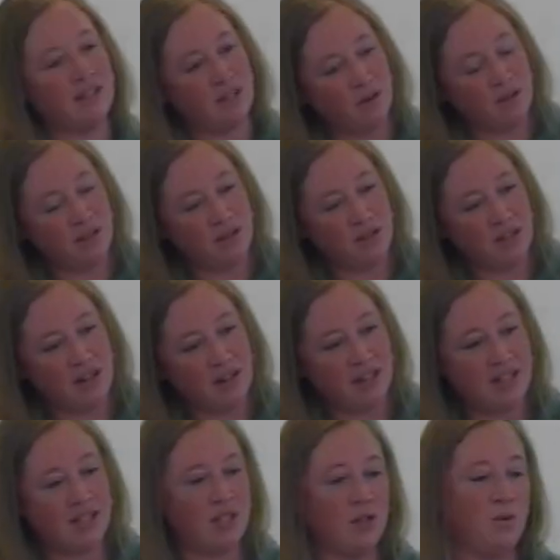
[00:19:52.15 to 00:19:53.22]
So and so
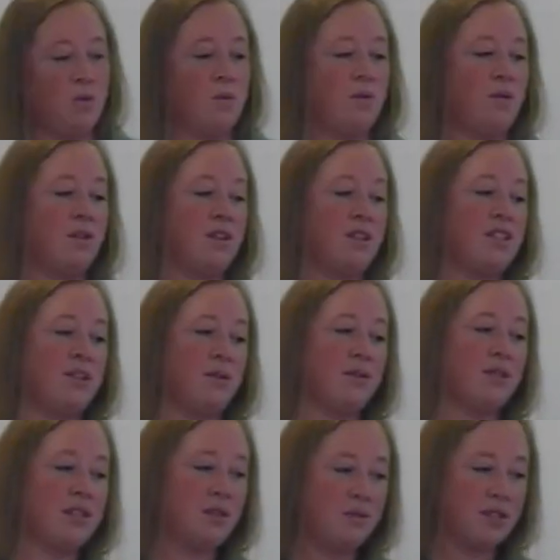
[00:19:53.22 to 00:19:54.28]
started school. So
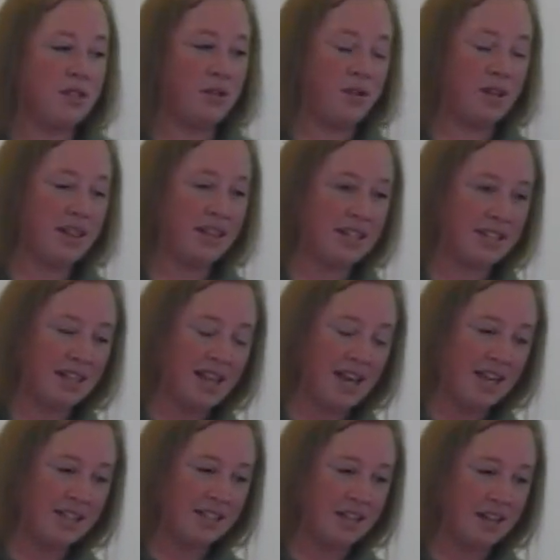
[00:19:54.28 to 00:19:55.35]
and so's doing this
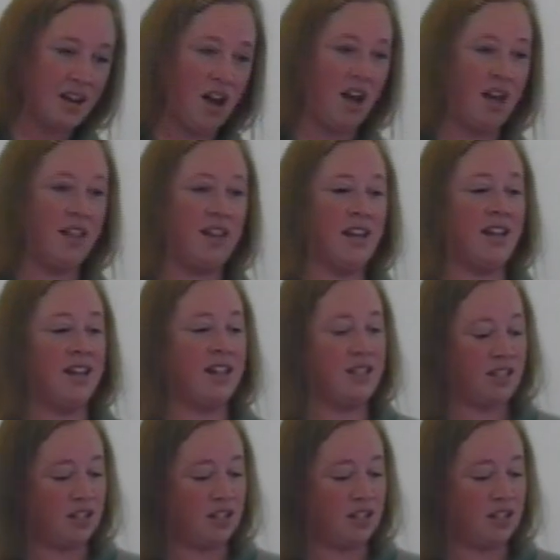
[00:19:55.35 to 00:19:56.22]
class in college.